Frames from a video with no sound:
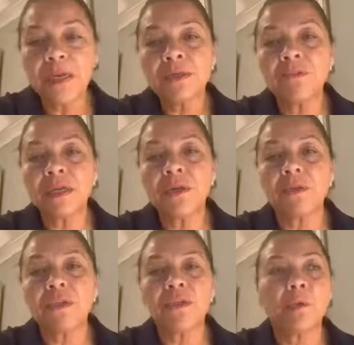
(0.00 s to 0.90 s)
something
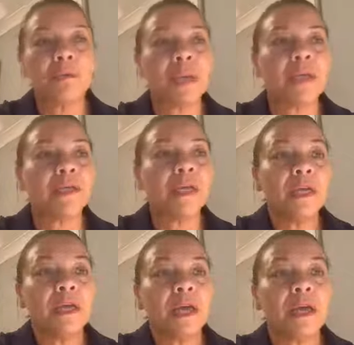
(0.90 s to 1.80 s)
called a soul plan
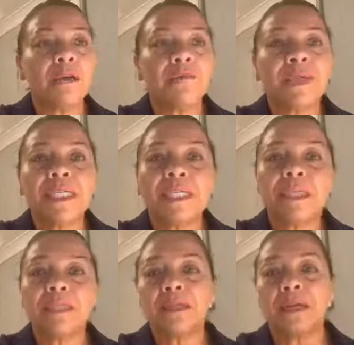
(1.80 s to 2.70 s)

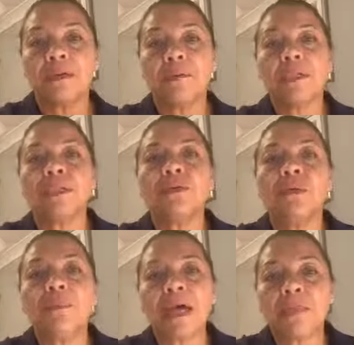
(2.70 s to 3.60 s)
reading, which is
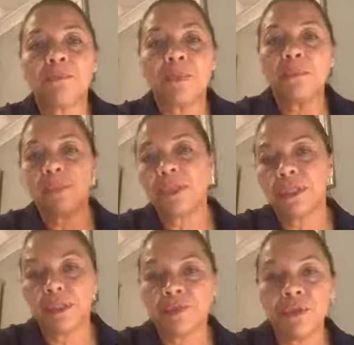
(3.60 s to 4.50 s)
all about the
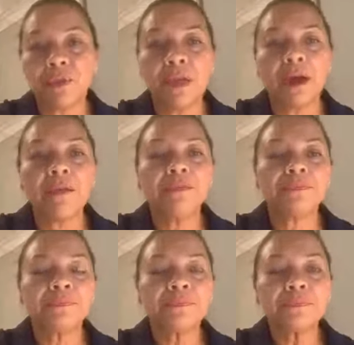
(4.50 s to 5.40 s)
blueprint of your life.
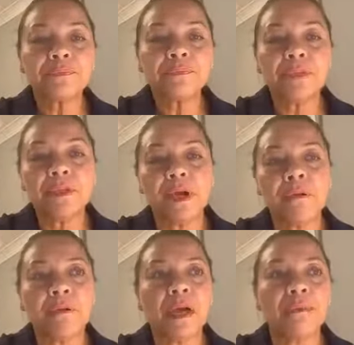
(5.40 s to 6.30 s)

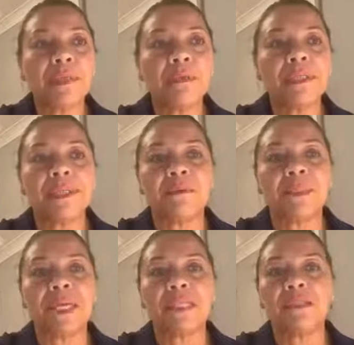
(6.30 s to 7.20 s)
So we always say, when
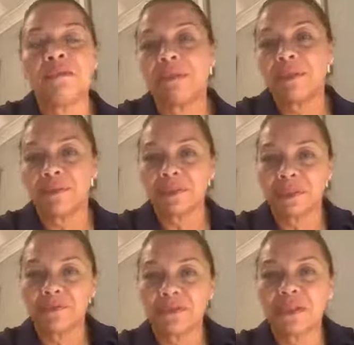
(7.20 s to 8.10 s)
we get to maybe
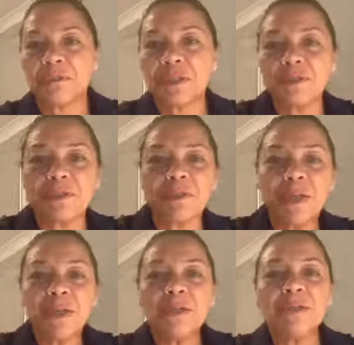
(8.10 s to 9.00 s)
30, 40, we sort of
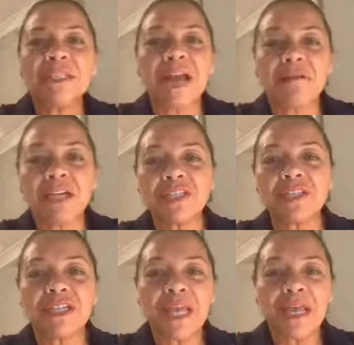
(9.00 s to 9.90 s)
lose
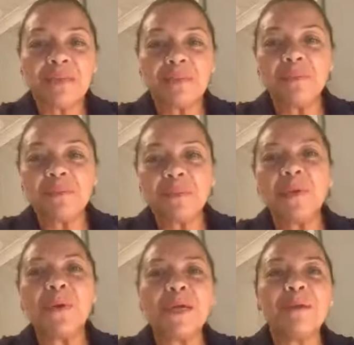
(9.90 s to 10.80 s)
direction. Some people
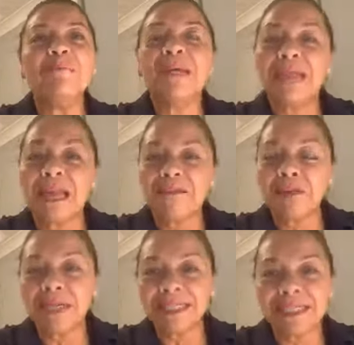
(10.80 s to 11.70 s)
call it a midlife
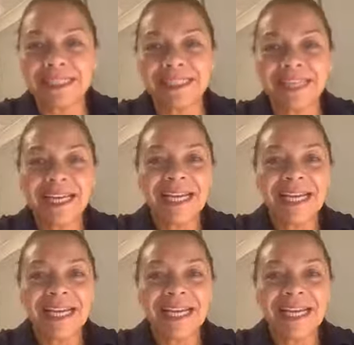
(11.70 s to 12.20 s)
crisis.